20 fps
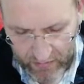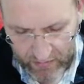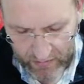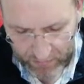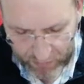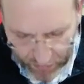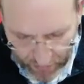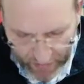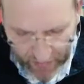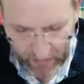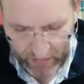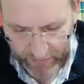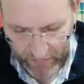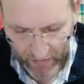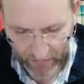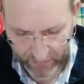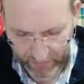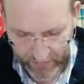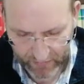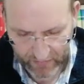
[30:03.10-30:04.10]
the bread of
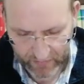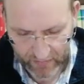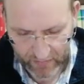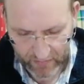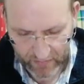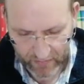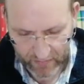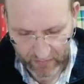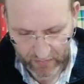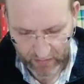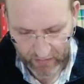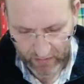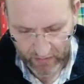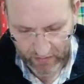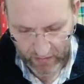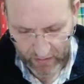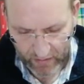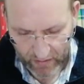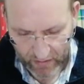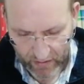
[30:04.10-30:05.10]
heaven,
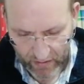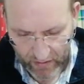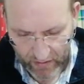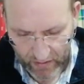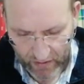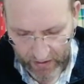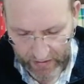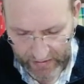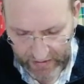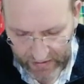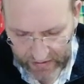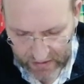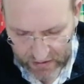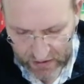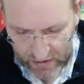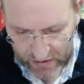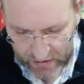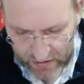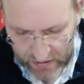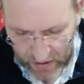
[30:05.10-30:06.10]
and he
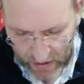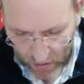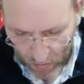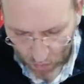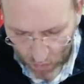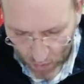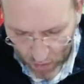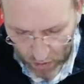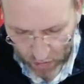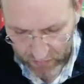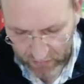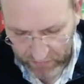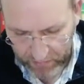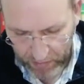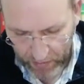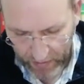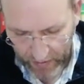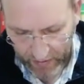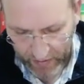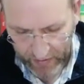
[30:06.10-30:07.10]
entered into our world
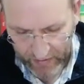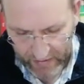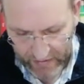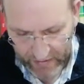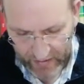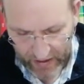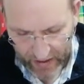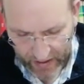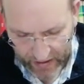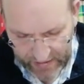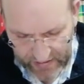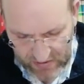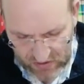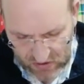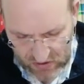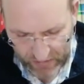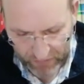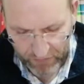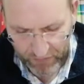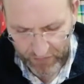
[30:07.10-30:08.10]
of pain and, and
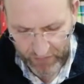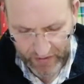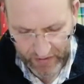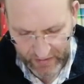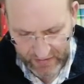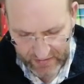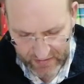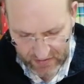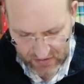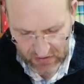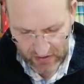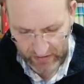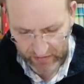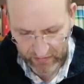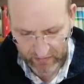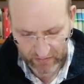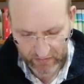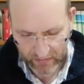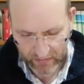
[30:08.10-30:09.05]
suffering and sin.